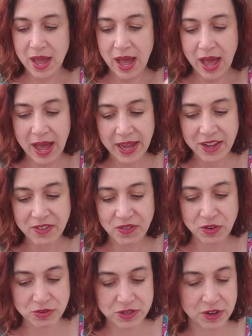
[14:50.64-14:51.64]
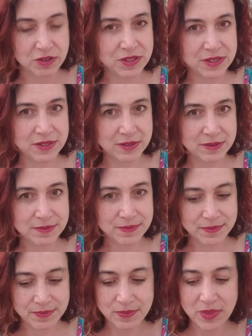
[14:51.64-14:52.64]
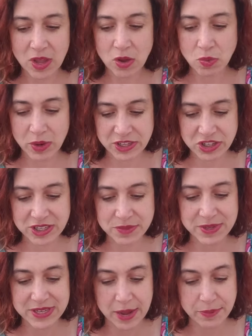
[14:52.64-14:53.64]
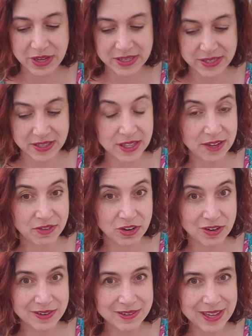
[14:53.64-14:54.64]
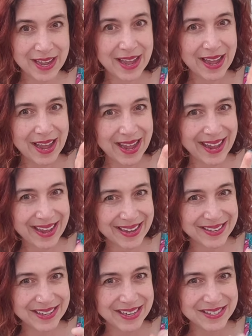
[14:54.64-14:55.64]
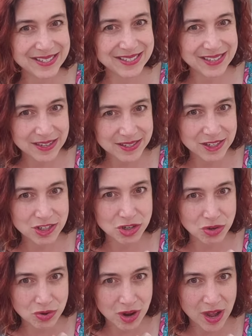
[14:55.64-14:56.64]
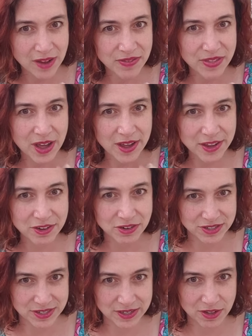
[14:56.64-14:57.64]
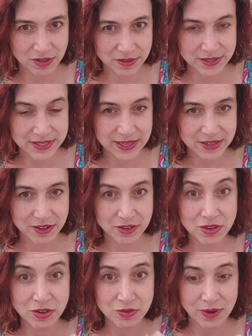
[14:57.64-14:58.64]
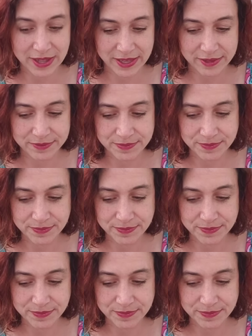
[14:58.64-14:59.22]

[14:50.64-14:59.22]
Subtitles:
High in fructose, which is metabolized in the liver, And it doesn't turn off the hunger signal, ghrelin.